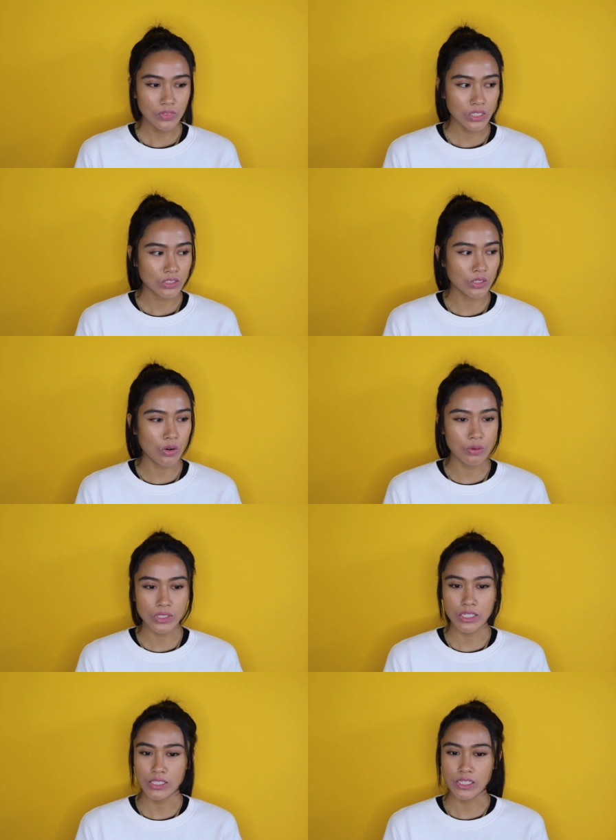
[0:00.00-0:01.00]
So I
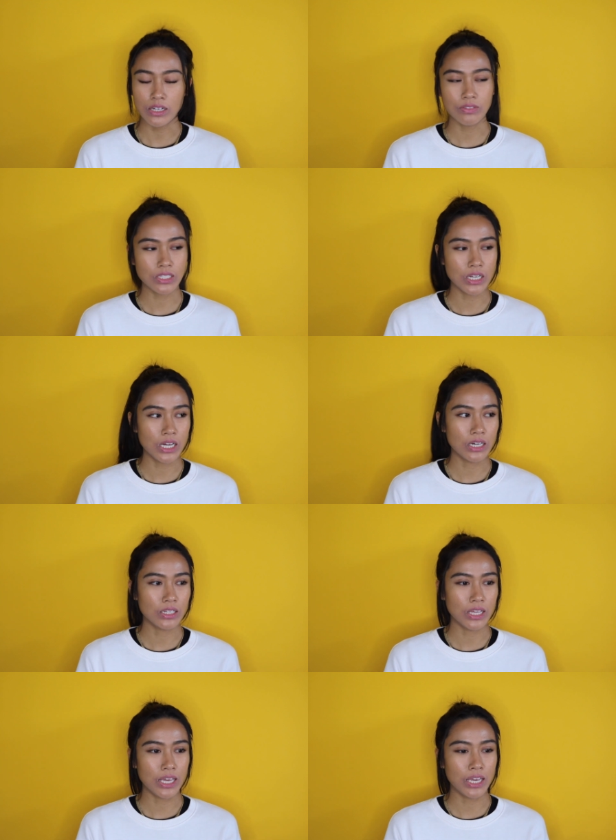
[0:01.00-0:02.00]
was in a state of
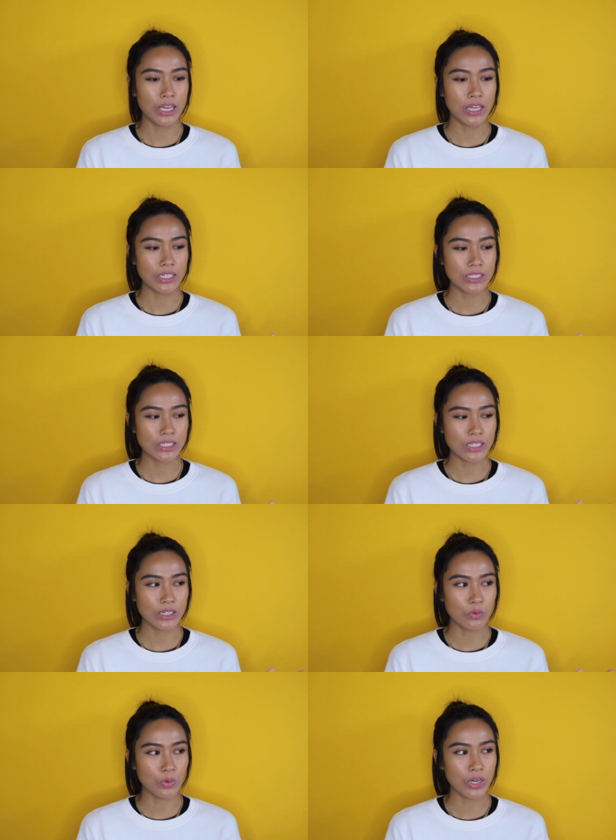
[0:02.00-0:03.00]
denial and
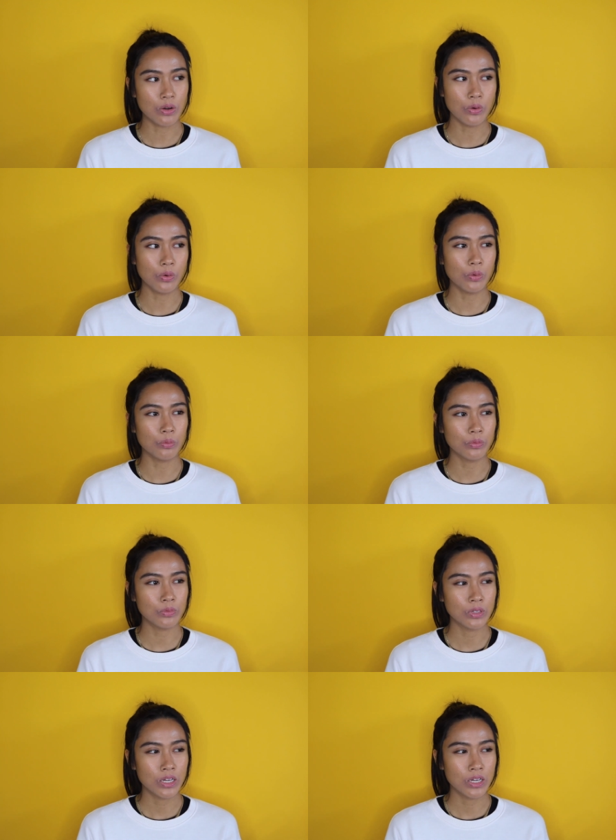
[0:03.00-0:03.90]
went home.